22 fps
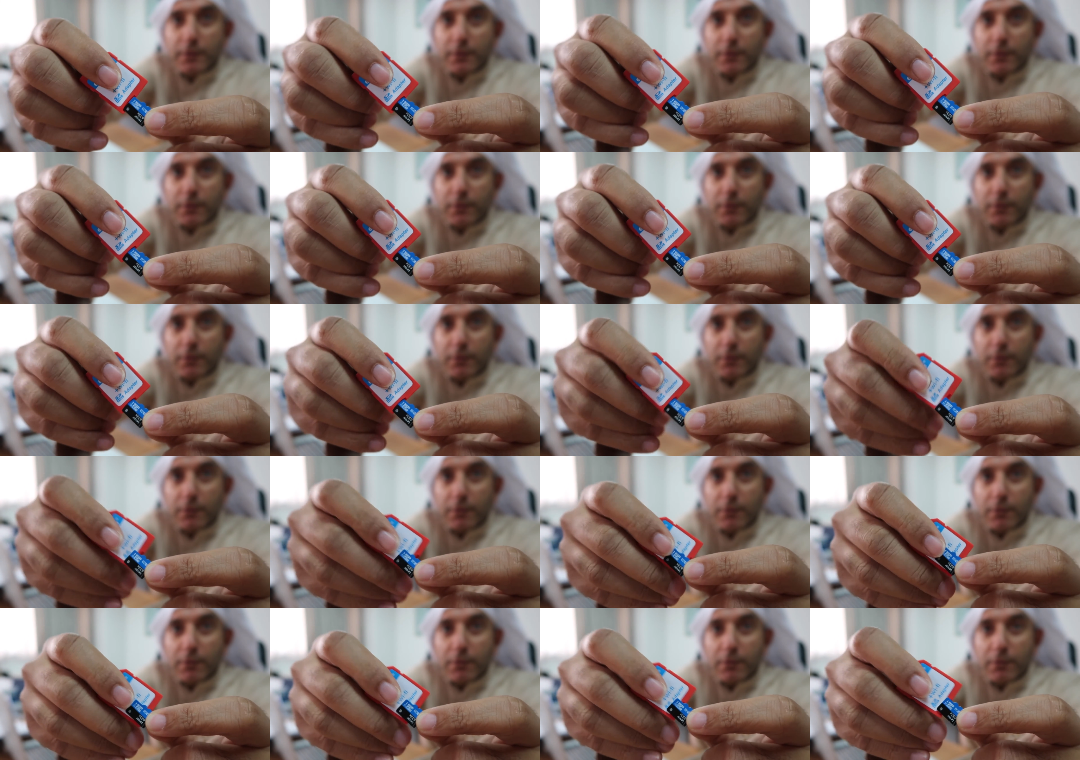
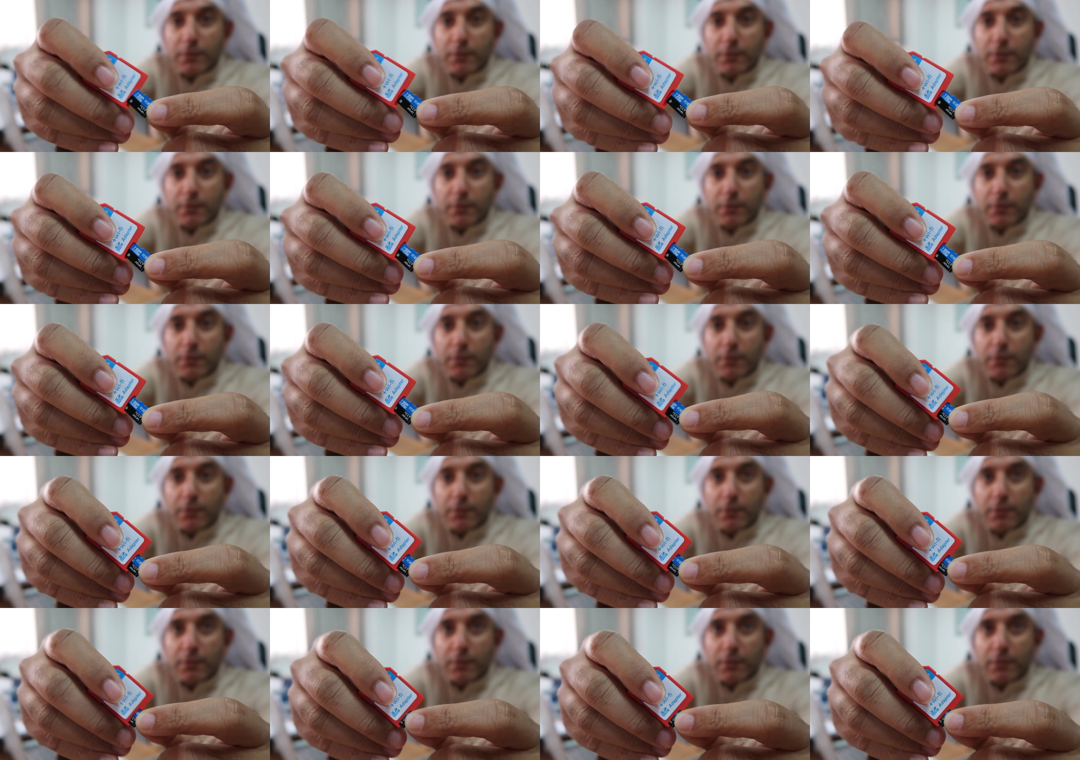
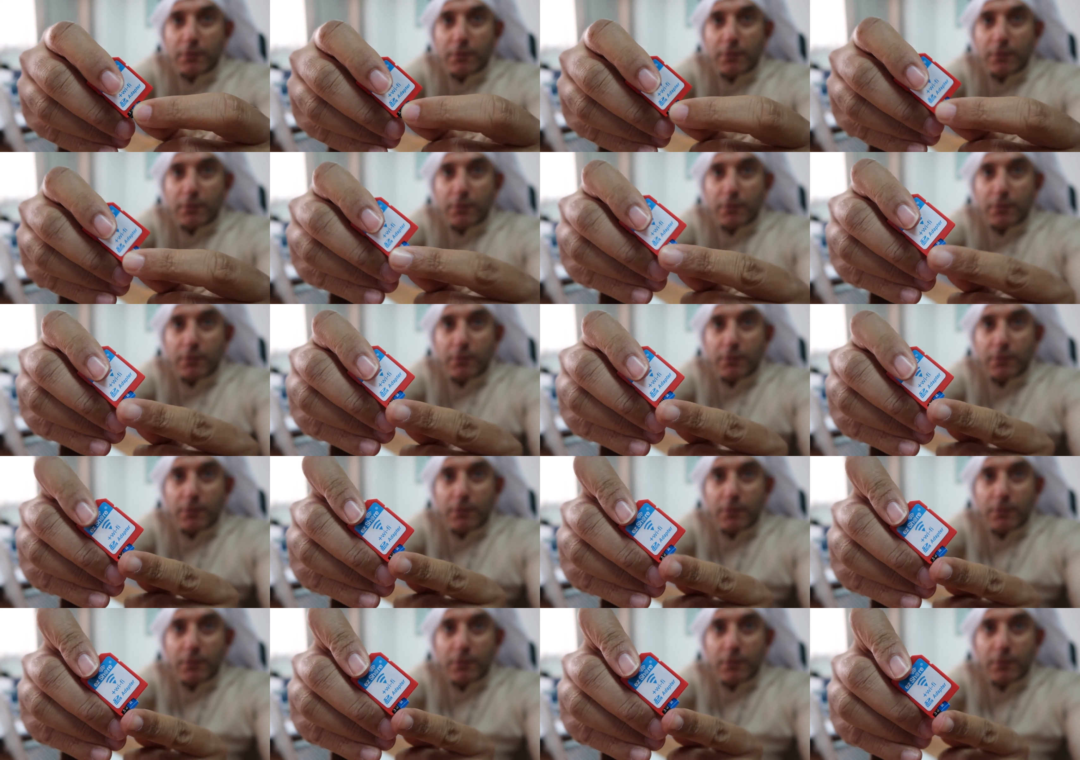
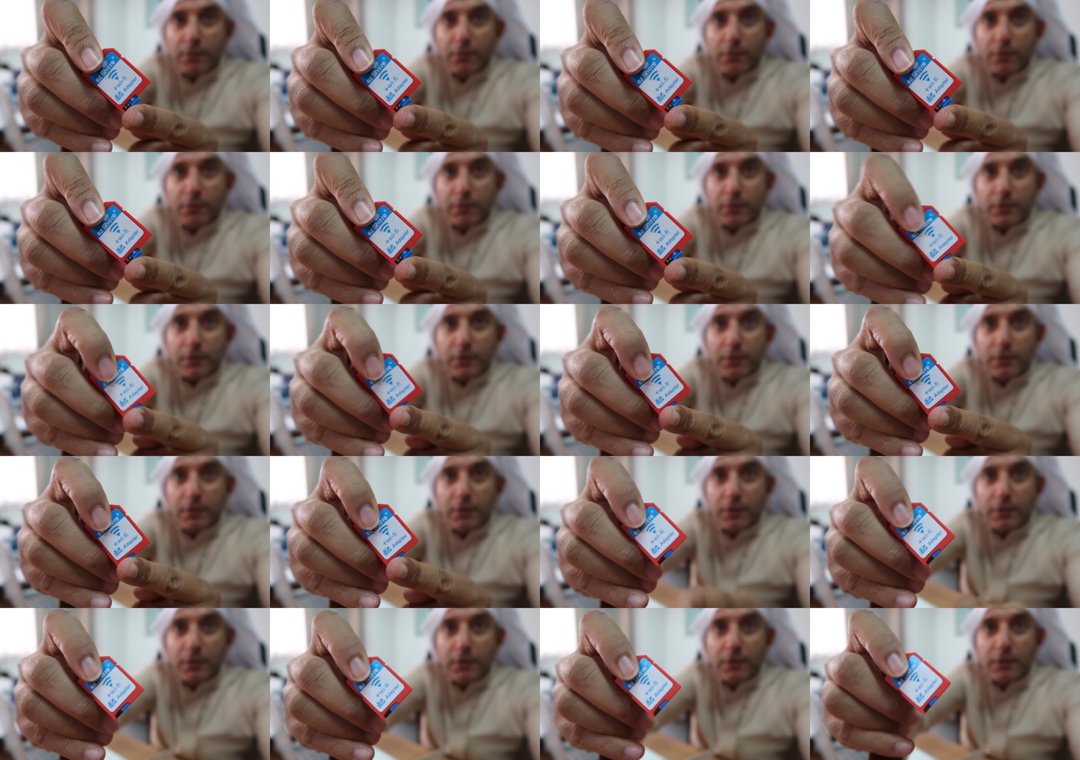
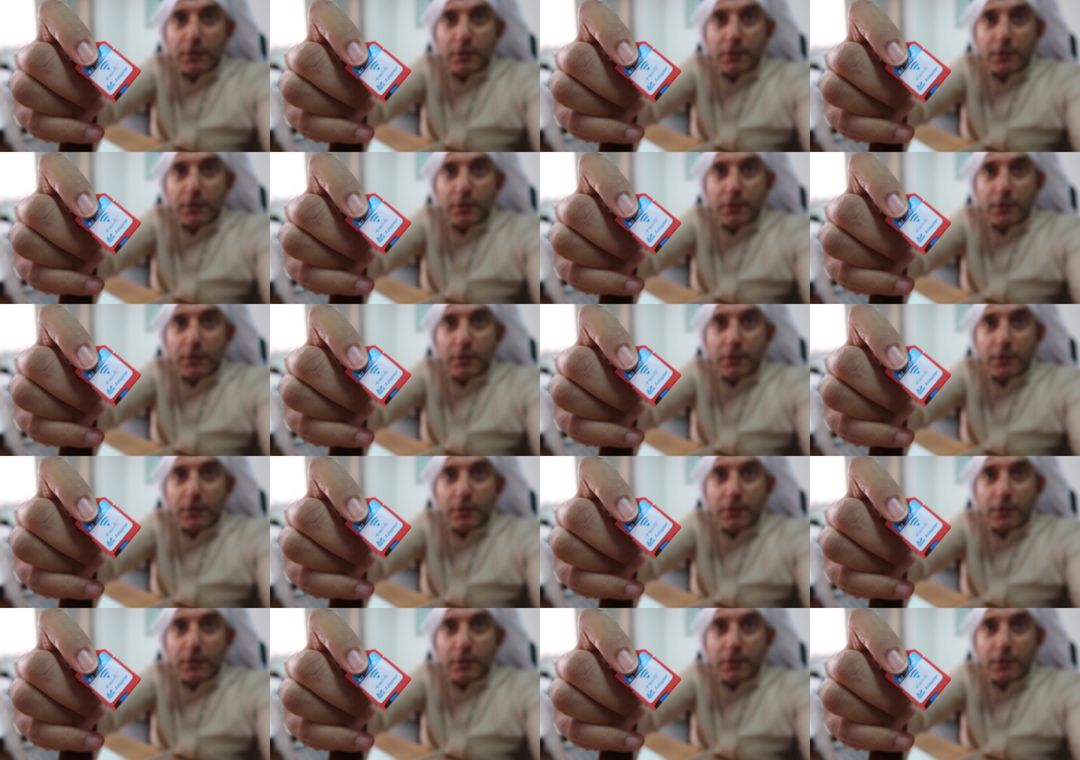(silence)